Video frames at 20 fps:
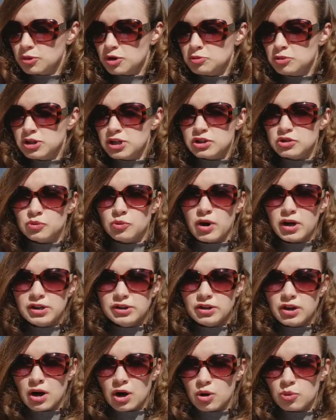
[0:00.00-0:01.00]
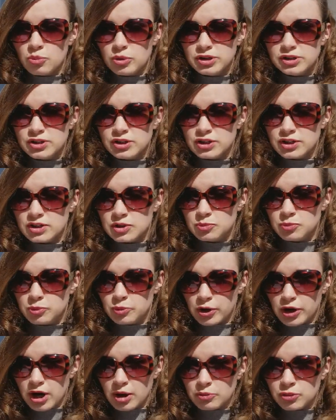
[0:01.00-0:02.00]
Maybe that's why the government is
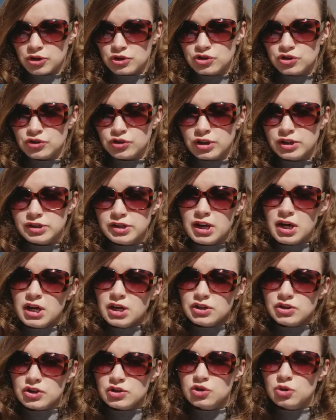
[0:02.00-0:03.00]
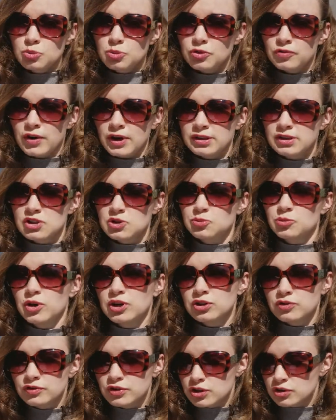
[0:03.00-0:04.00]
becoming strict just to prevent the
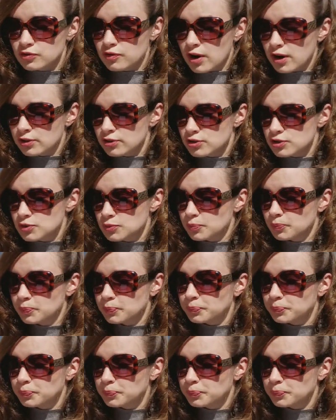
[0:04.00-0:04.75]
spread of this virus.